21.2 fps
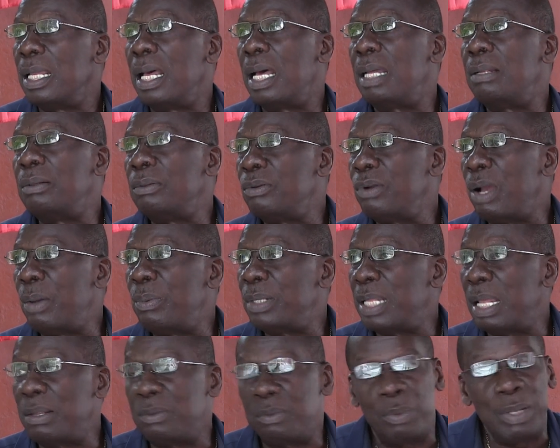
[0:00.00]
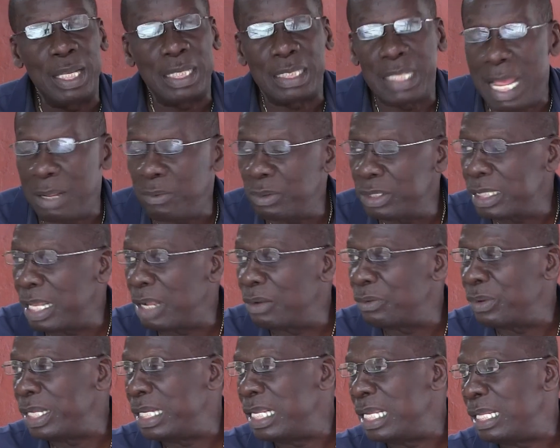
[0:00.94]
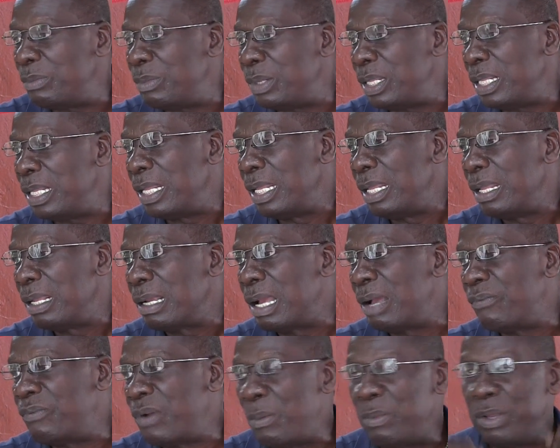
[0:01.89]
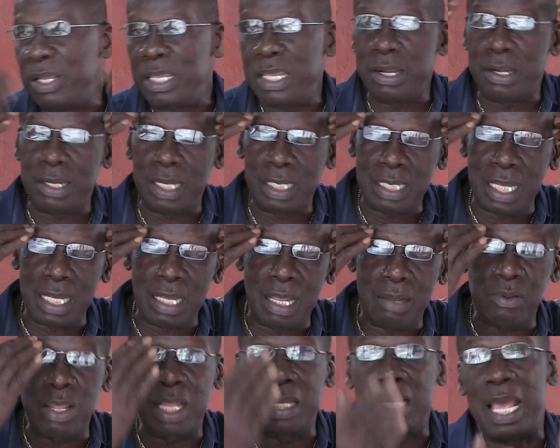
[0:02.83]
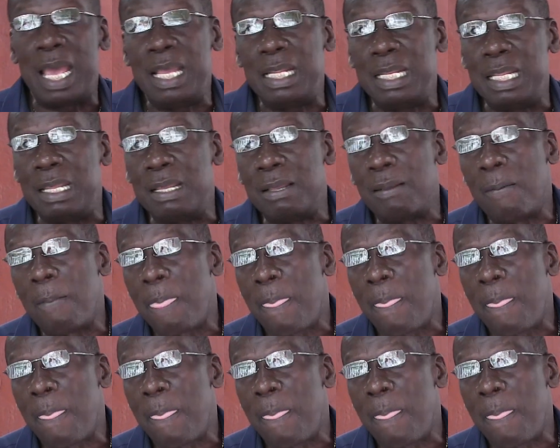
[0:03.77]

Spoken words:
and grab it. And the bass line was already in me. Because from I hear the thing and get the idea,